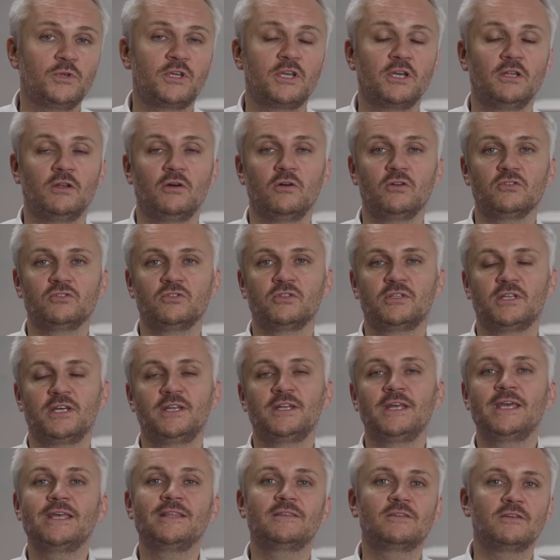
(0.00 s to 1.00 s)
we can also
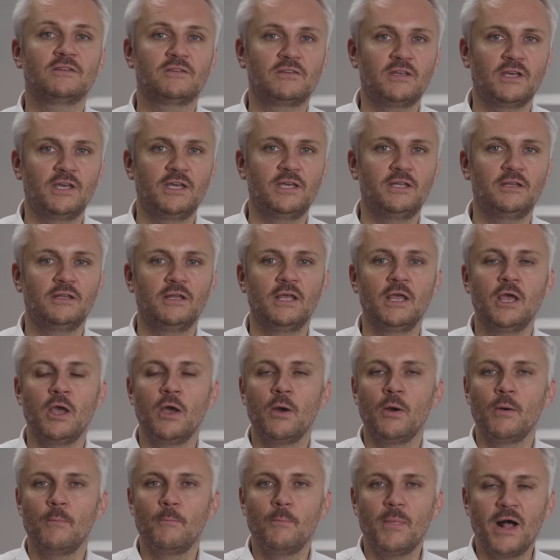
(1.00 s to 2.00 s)
then entertain
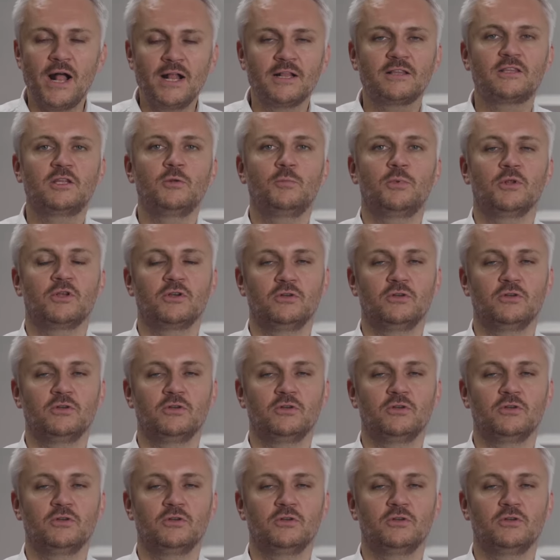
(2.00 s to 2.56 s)
multiple